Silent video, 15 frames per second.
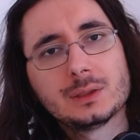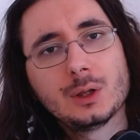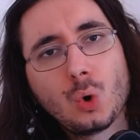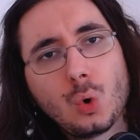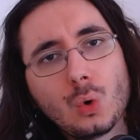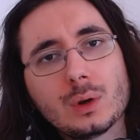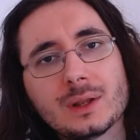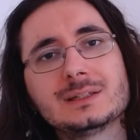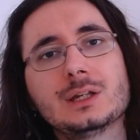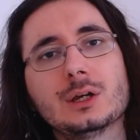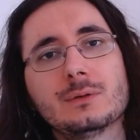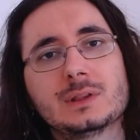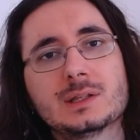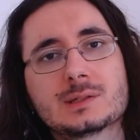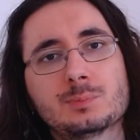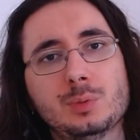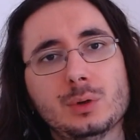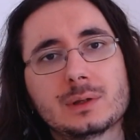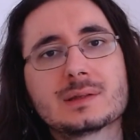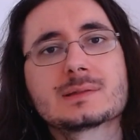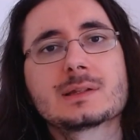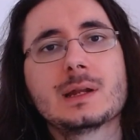The whole idea of this
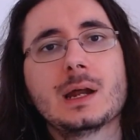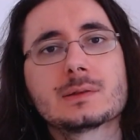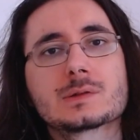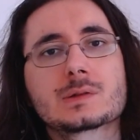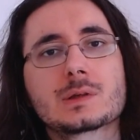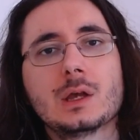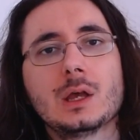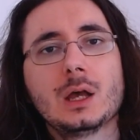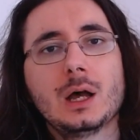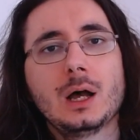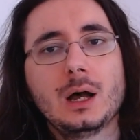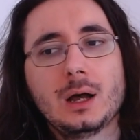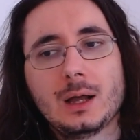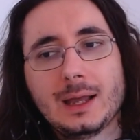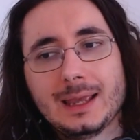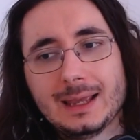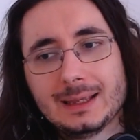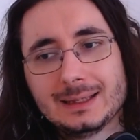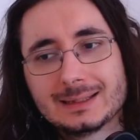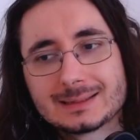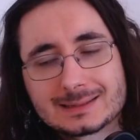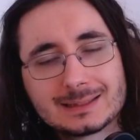book is that uh,
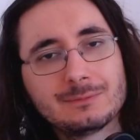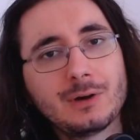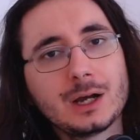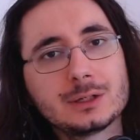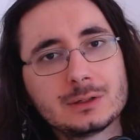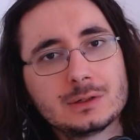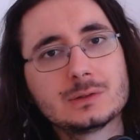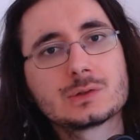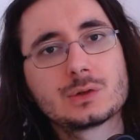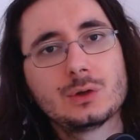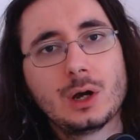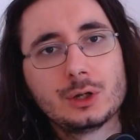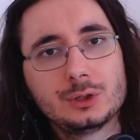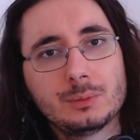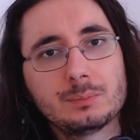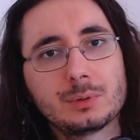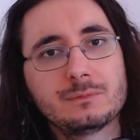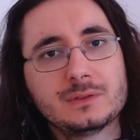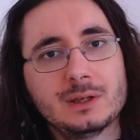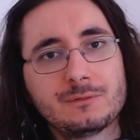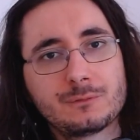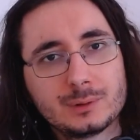it's divided into a number
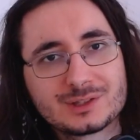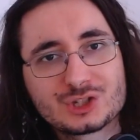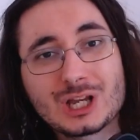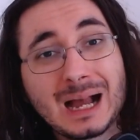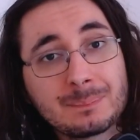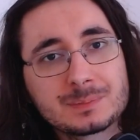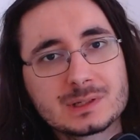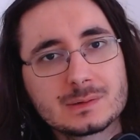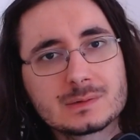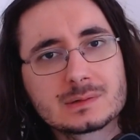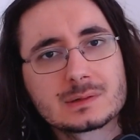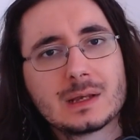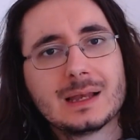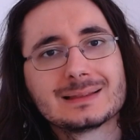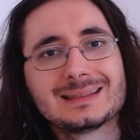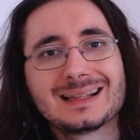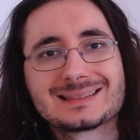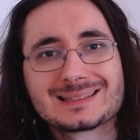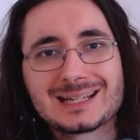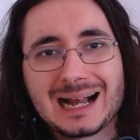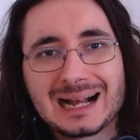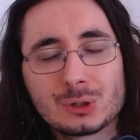of different chapters
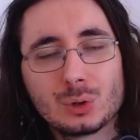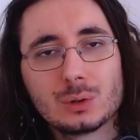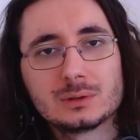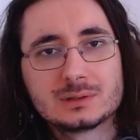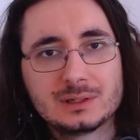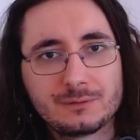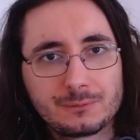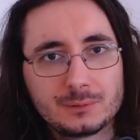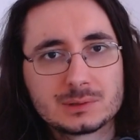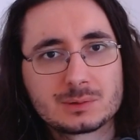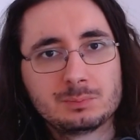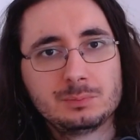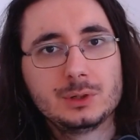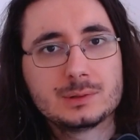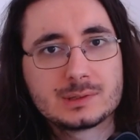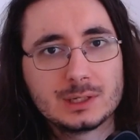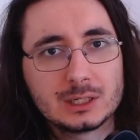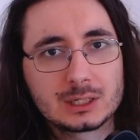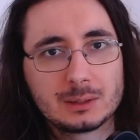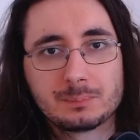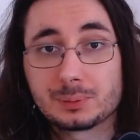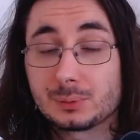that tackle different
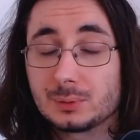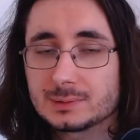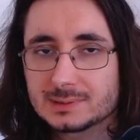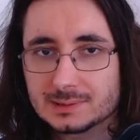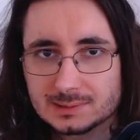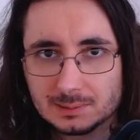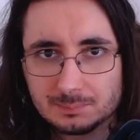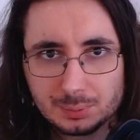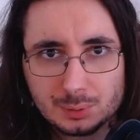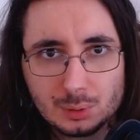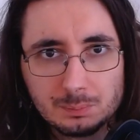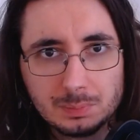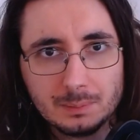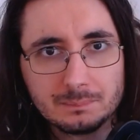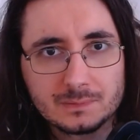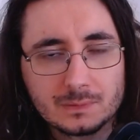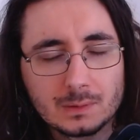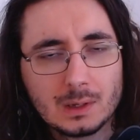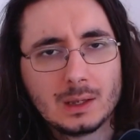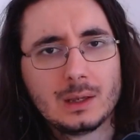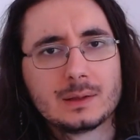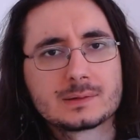music processing problems.
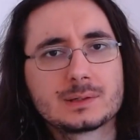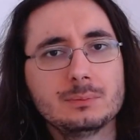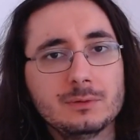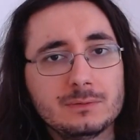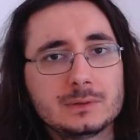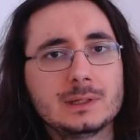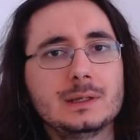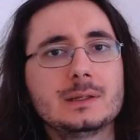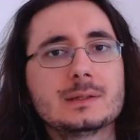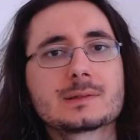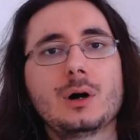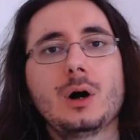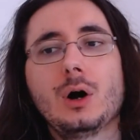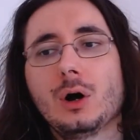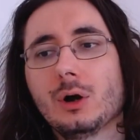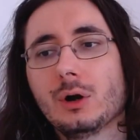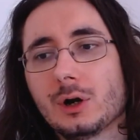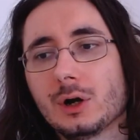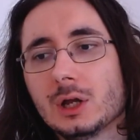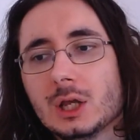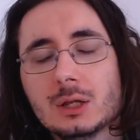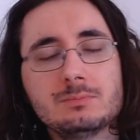Some of these
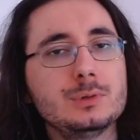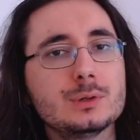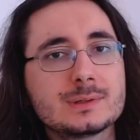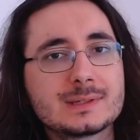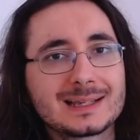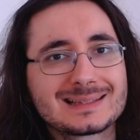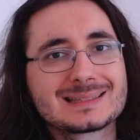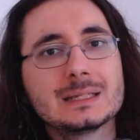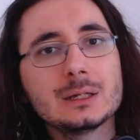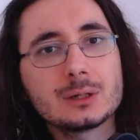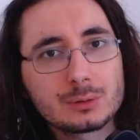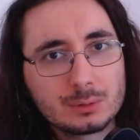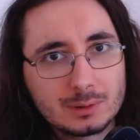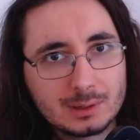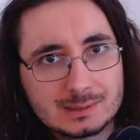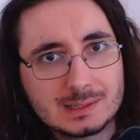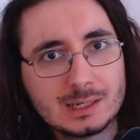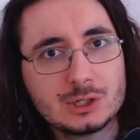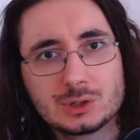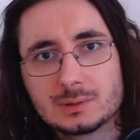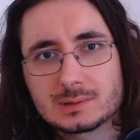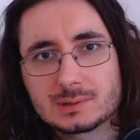are music
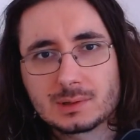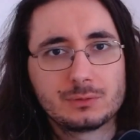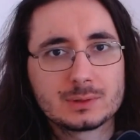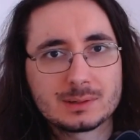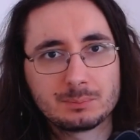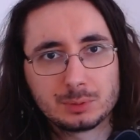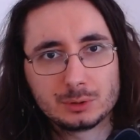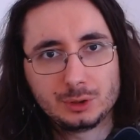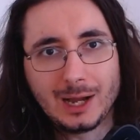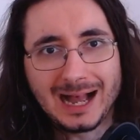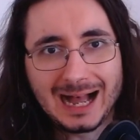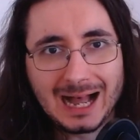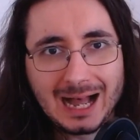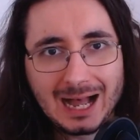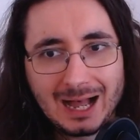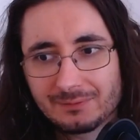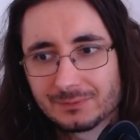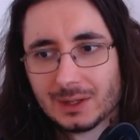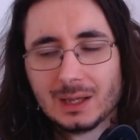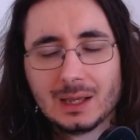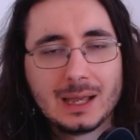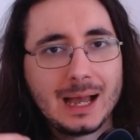synchronization. So, for example, you have
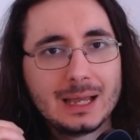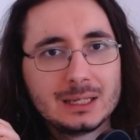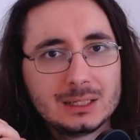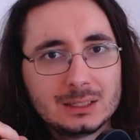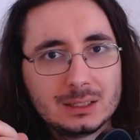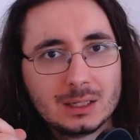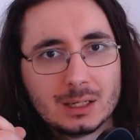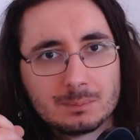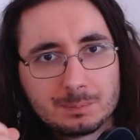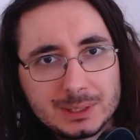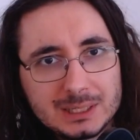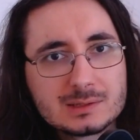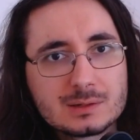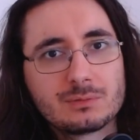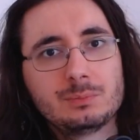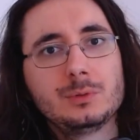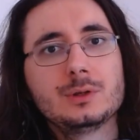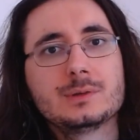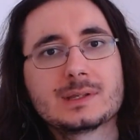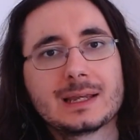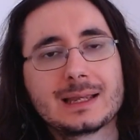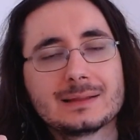a piece of
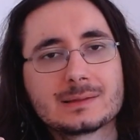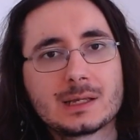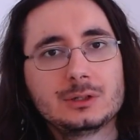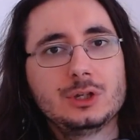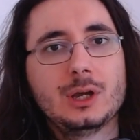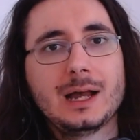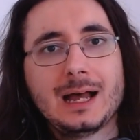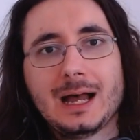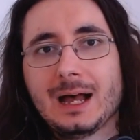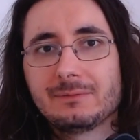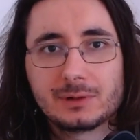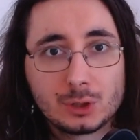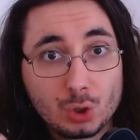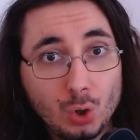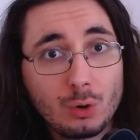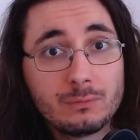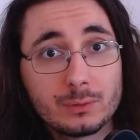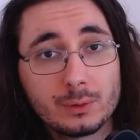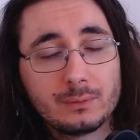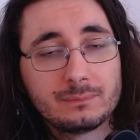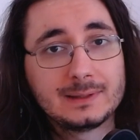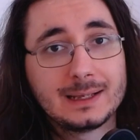music and then you have a
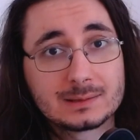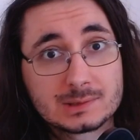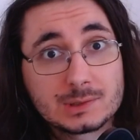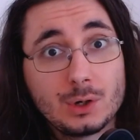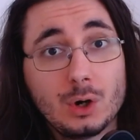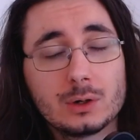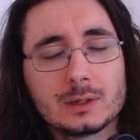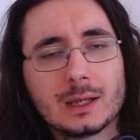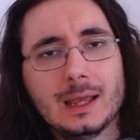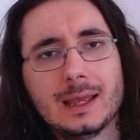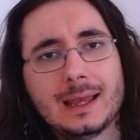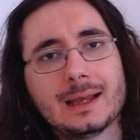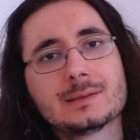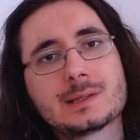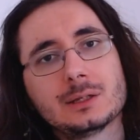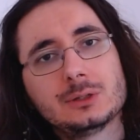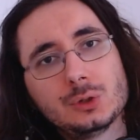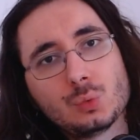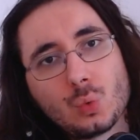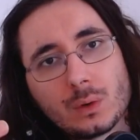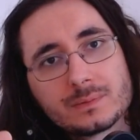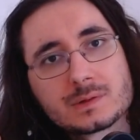cover of that song, and then
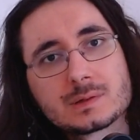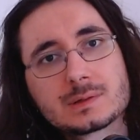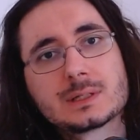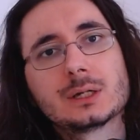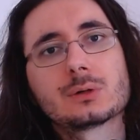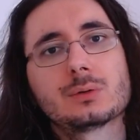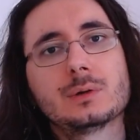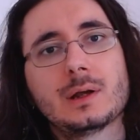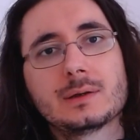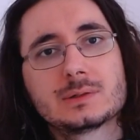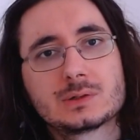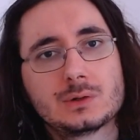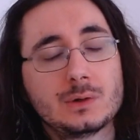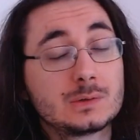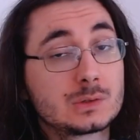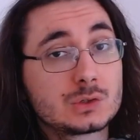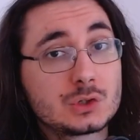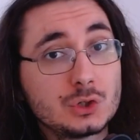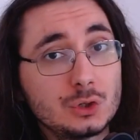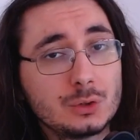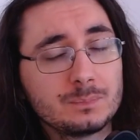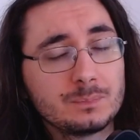you want to synchronize those
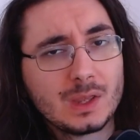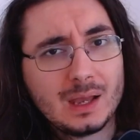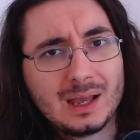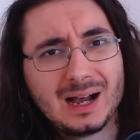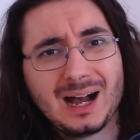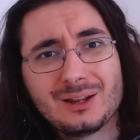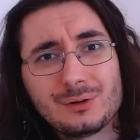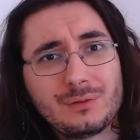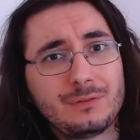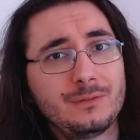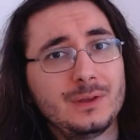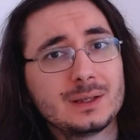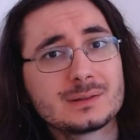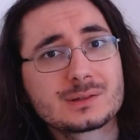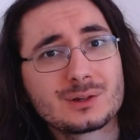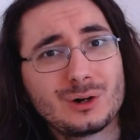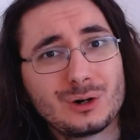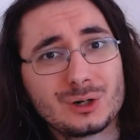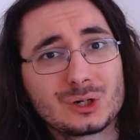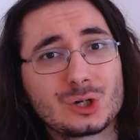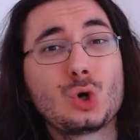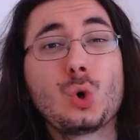two. Other things
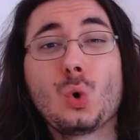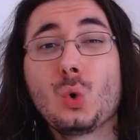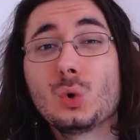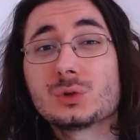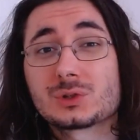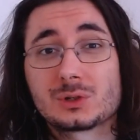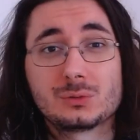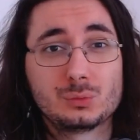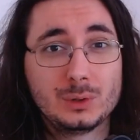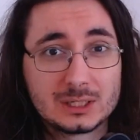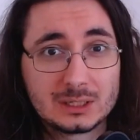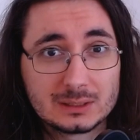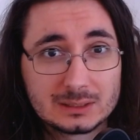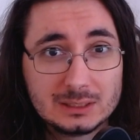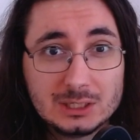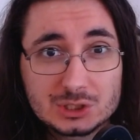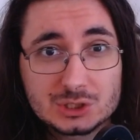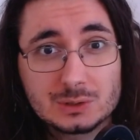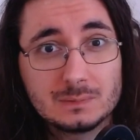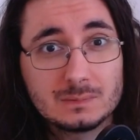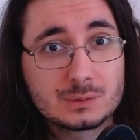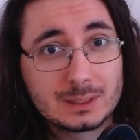are chord
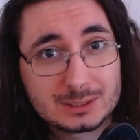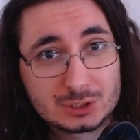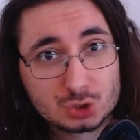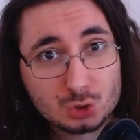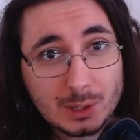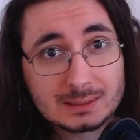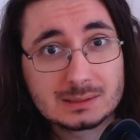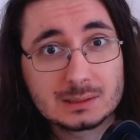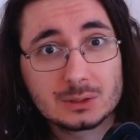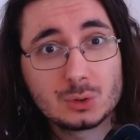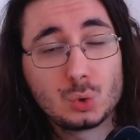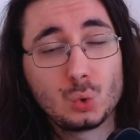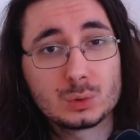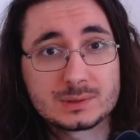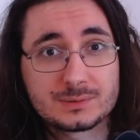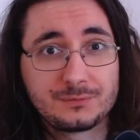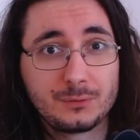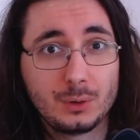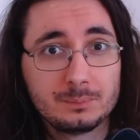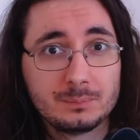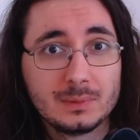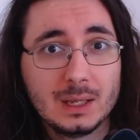recognition, so extracting chords
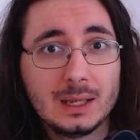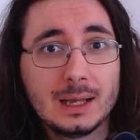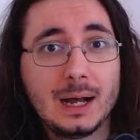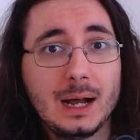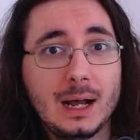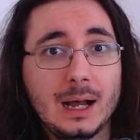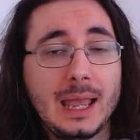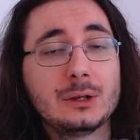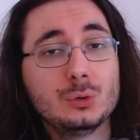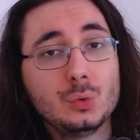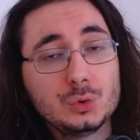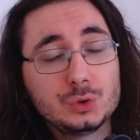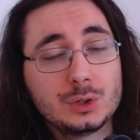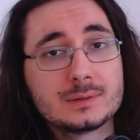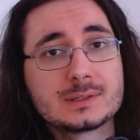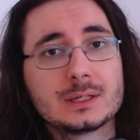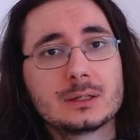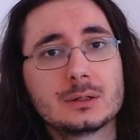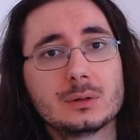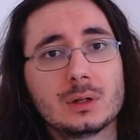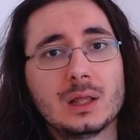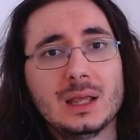from uh, an audio
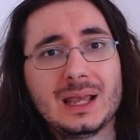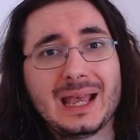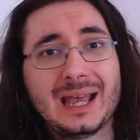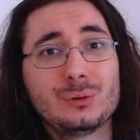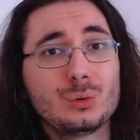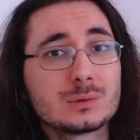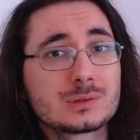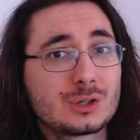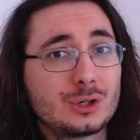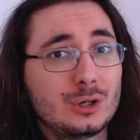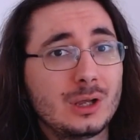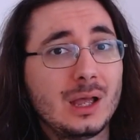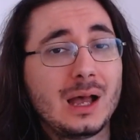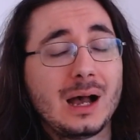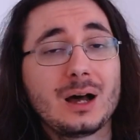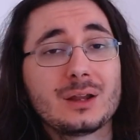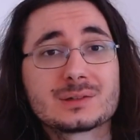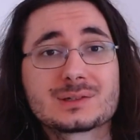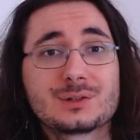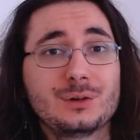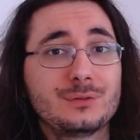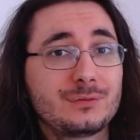signal, and also other
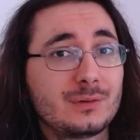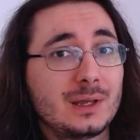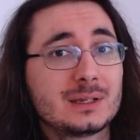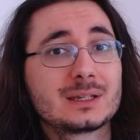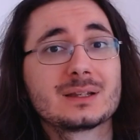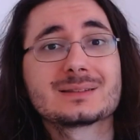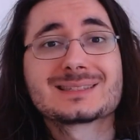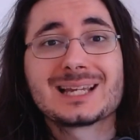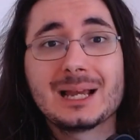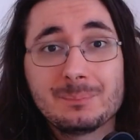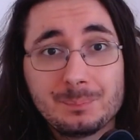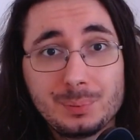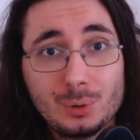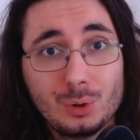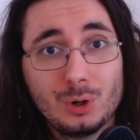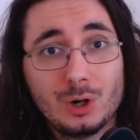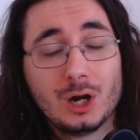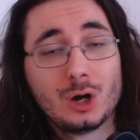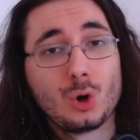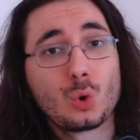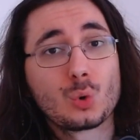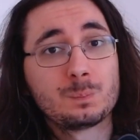stuff like tempo
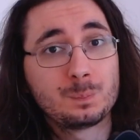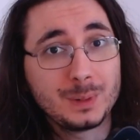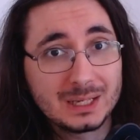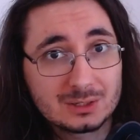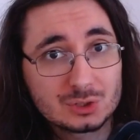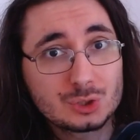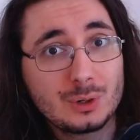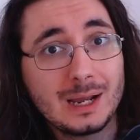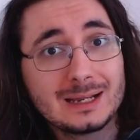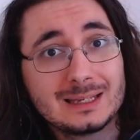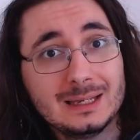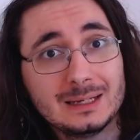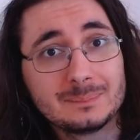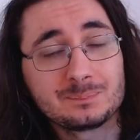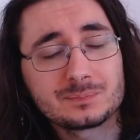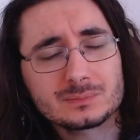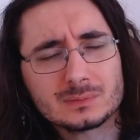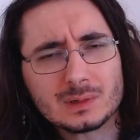or beat tracking.